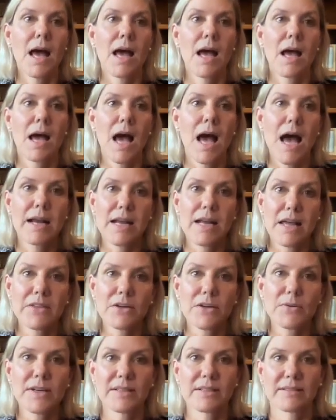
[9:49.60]

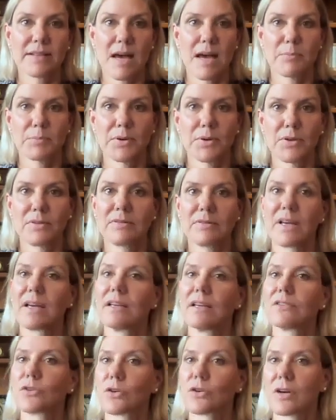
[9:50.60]
Another example
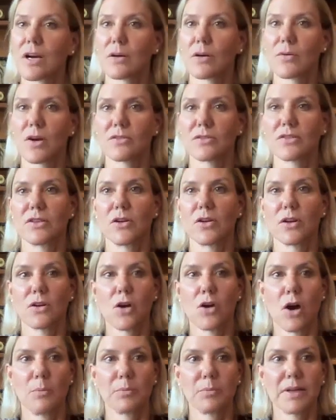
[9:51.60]
is our carotenoid
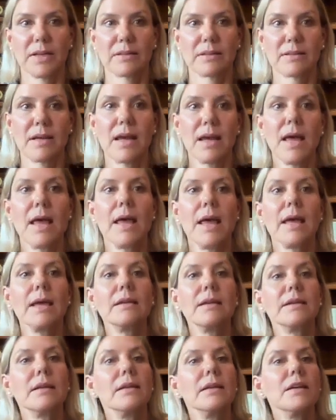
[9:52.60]
complex.
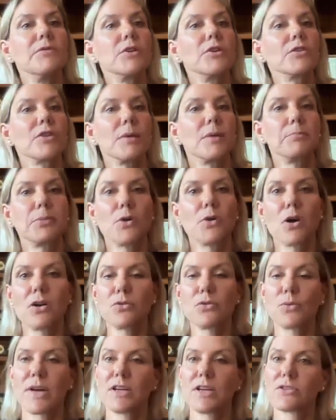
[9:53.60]
It delivers a broad
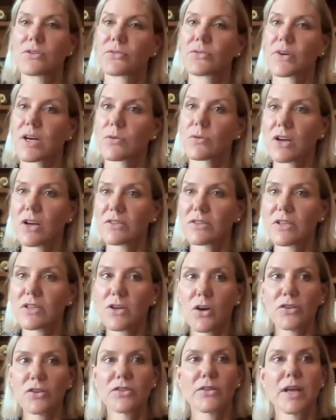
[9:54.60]
range of
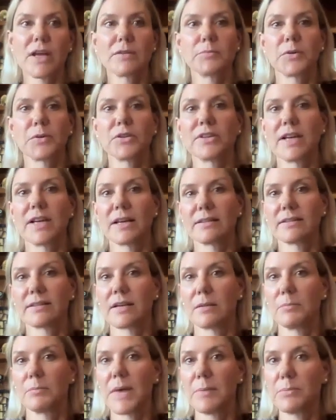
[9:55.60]
carotenoids that protect
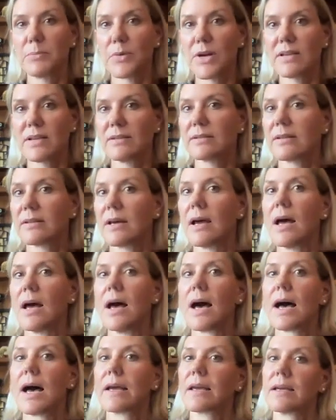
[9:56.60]
cell membranes
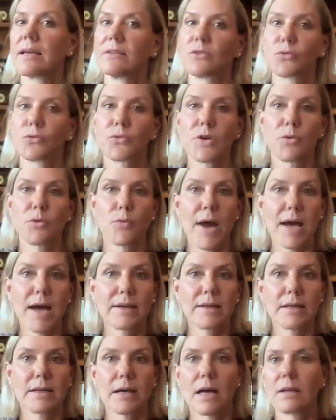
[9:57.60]
against free
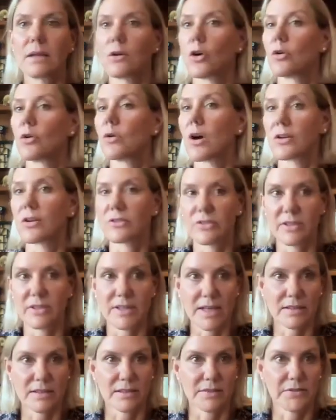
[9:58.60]
radical or
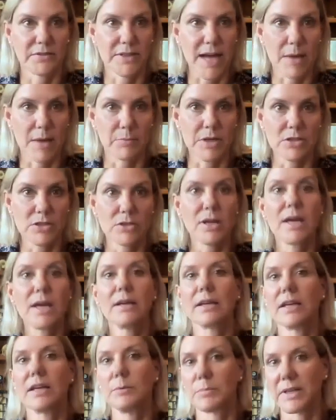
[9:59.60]
oxidative damage
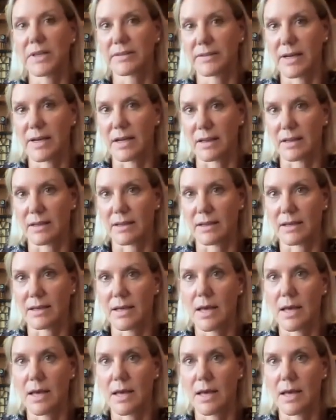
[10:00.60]
and keep us healthy.